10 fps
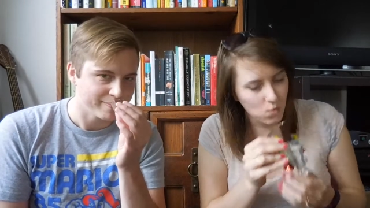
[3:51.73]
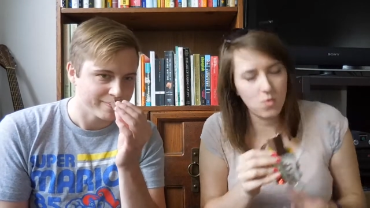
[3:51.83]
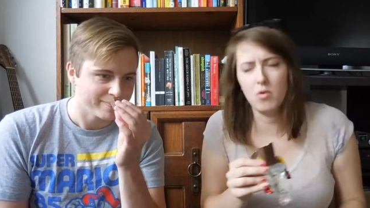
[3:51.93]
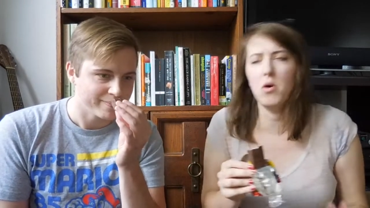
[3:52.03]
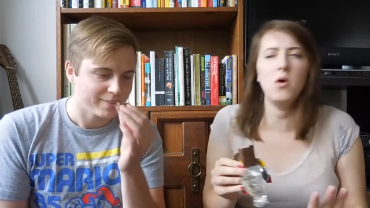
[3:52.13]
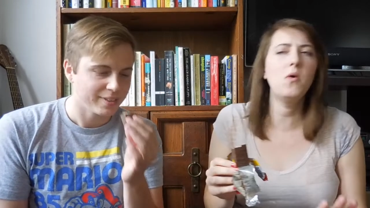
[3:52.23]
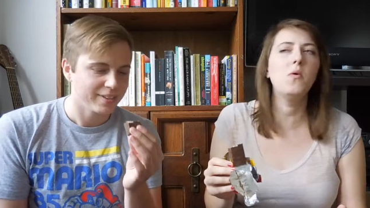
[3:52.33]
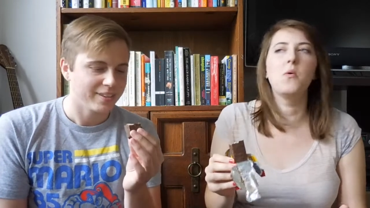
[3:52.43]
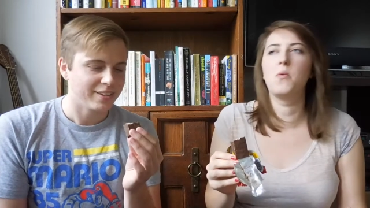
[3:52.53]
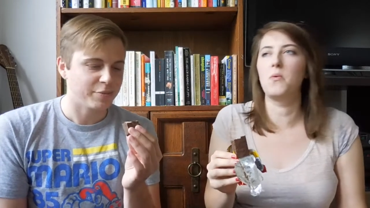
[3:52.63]

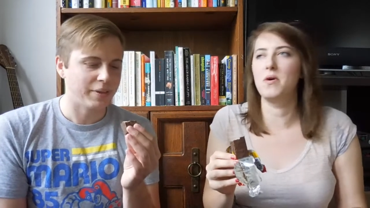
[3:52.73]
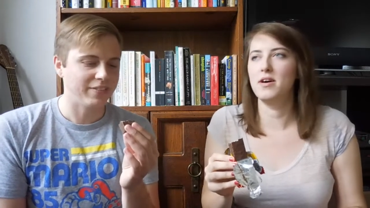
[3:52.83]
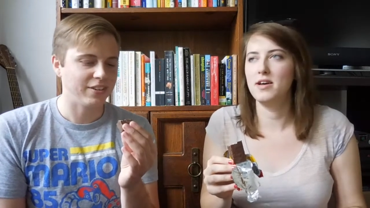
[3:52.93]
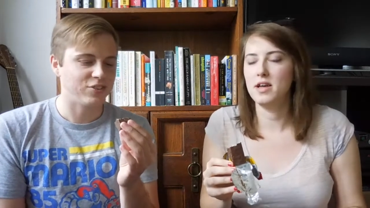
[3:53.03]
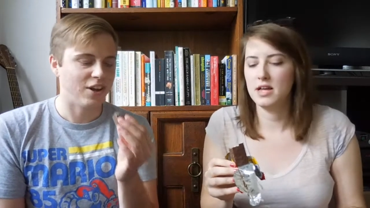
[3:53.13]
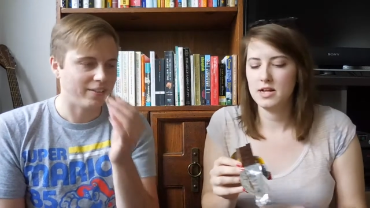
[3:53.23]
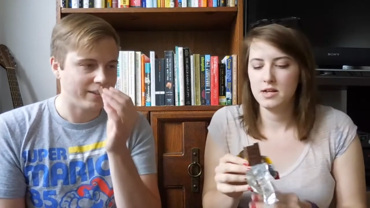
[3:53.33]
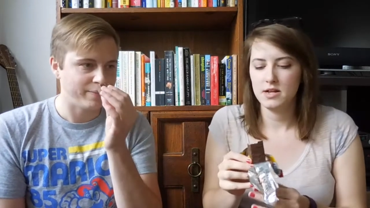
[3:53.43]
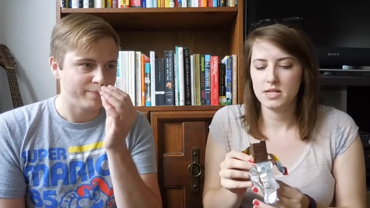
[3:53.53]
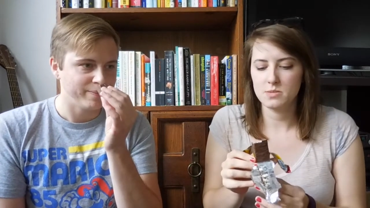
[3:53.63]
Speaker 1: Whoa! It smells like chocolate.
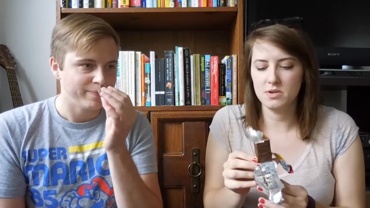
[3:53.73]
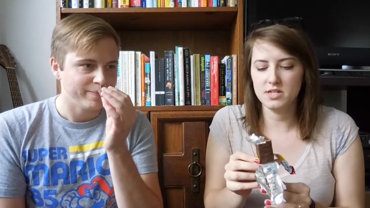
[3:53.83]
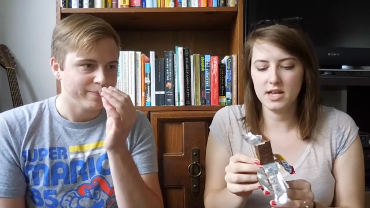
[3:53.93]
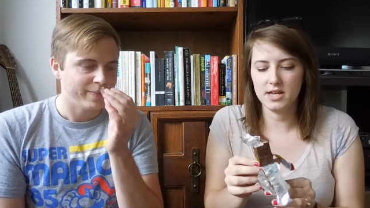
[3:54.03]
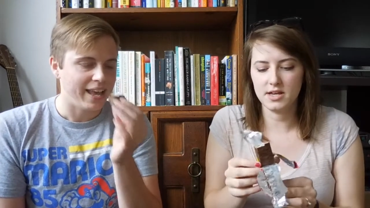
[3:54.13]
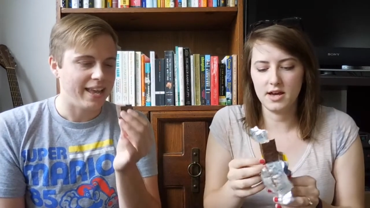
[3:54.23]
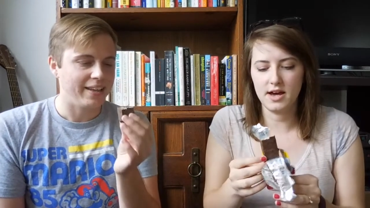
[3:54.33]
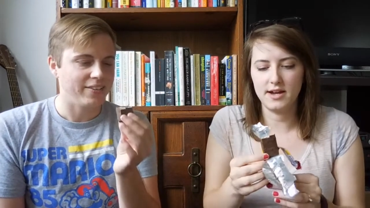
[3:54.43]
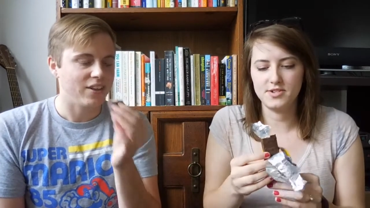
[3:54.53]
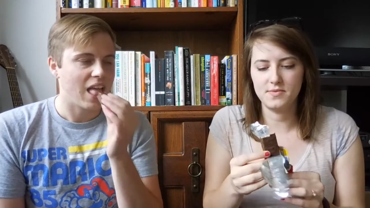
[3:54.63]
It
Speaker 2: smells like. Uh,
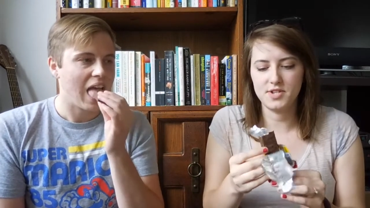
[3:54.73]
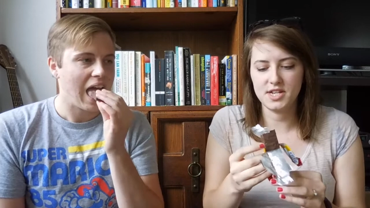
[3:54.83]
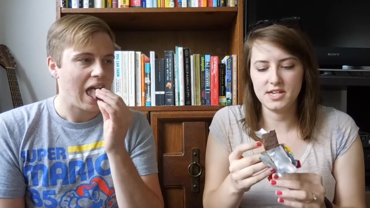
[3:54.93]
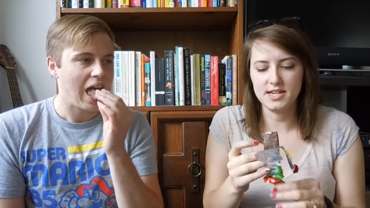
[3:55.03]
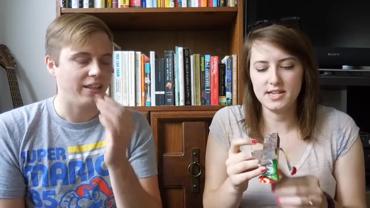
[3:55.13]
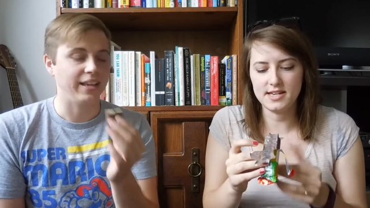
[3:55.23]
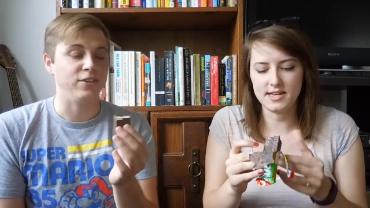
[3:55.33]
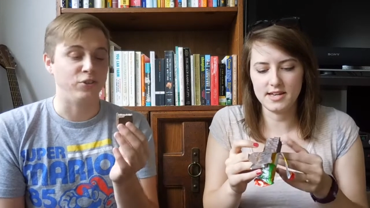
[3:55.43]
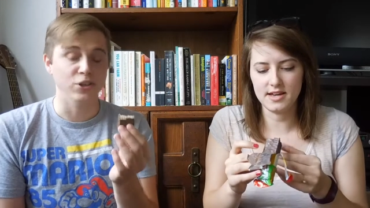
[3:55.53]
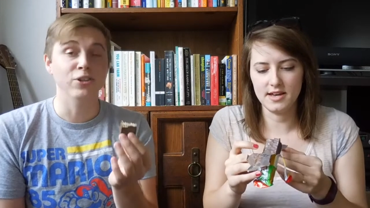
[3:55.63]
and uh,
Speaker 1: tea.
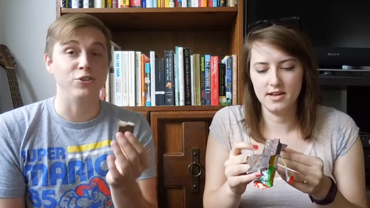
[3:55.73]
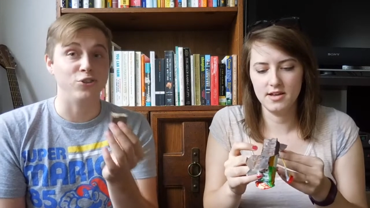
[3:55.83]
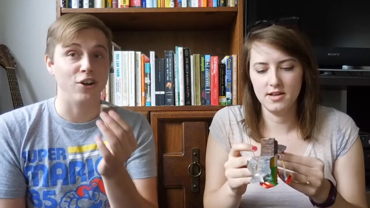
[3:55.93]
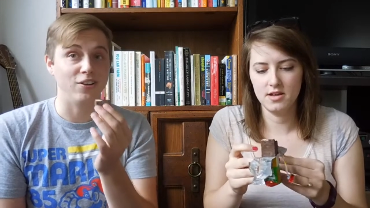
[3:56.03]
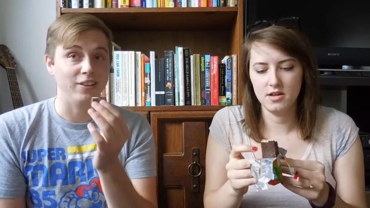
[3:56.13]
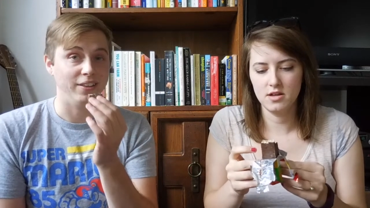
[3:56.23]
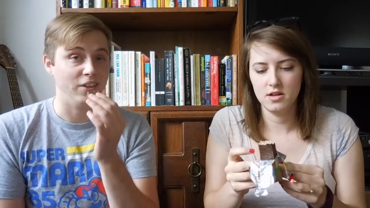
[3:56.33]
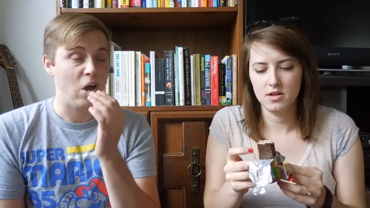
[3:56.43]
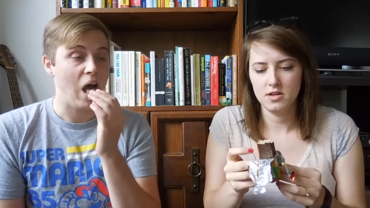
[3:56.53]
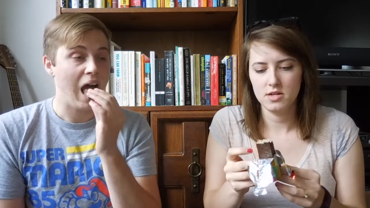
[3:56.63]
Like good chocolate
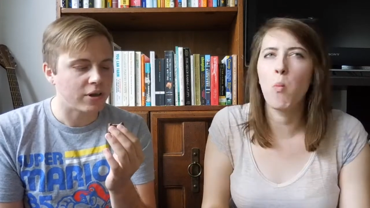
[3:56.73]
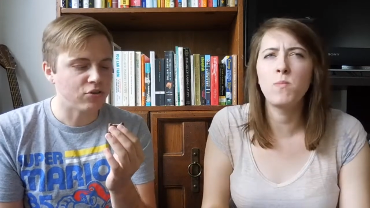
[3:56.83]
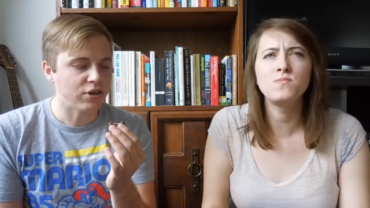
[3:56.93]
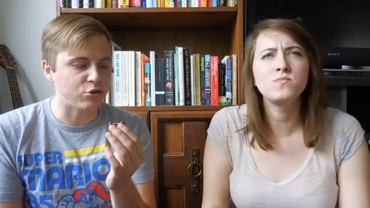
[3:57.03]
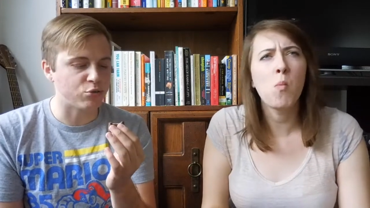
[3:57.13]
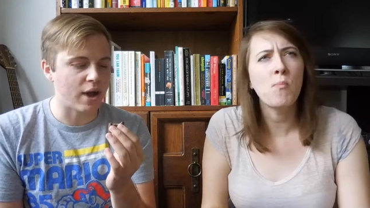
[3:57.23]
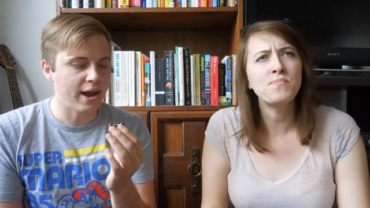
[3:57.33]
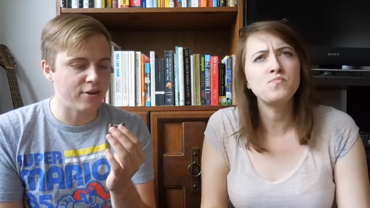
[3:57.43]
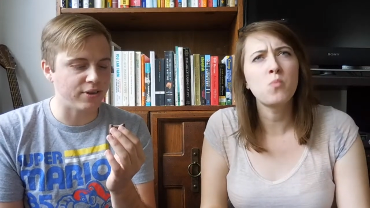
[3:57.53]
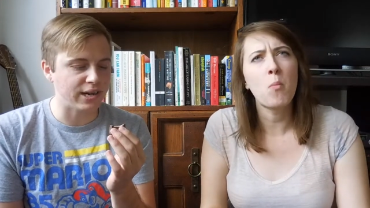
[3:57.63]
though. It's a lot
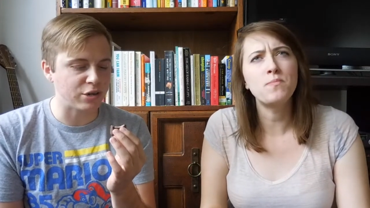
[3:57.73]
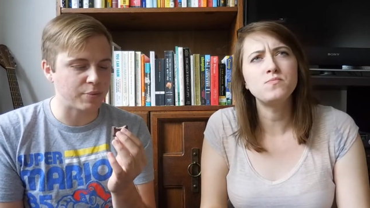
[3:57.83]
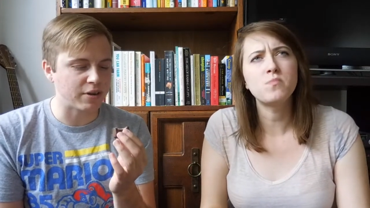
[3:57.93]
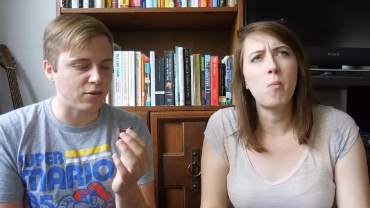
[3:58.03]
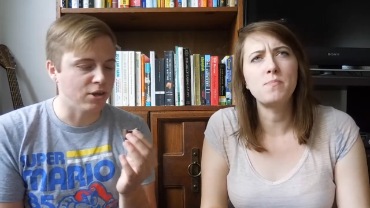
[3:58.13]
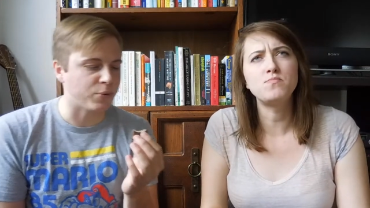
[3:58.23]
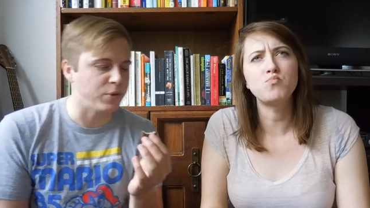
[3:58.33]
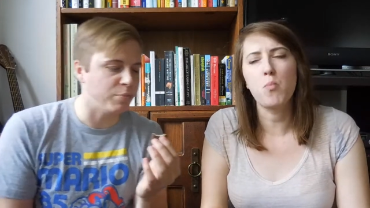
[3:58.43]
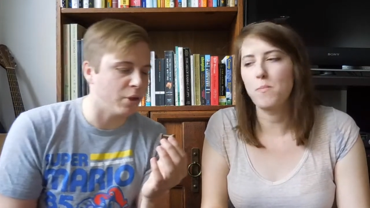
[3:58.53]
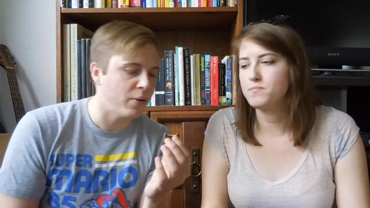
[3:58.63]
drier than I expected. Look, when
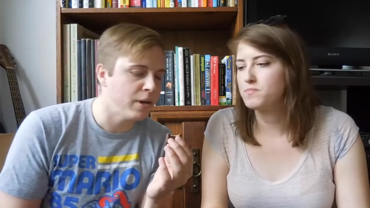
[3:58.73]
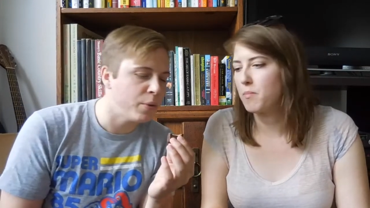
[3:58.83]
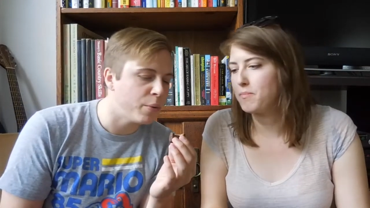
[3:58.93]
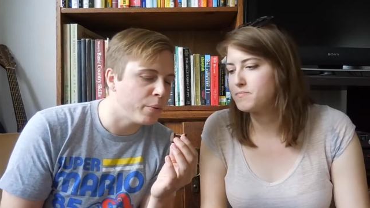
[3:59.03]
you blow on it,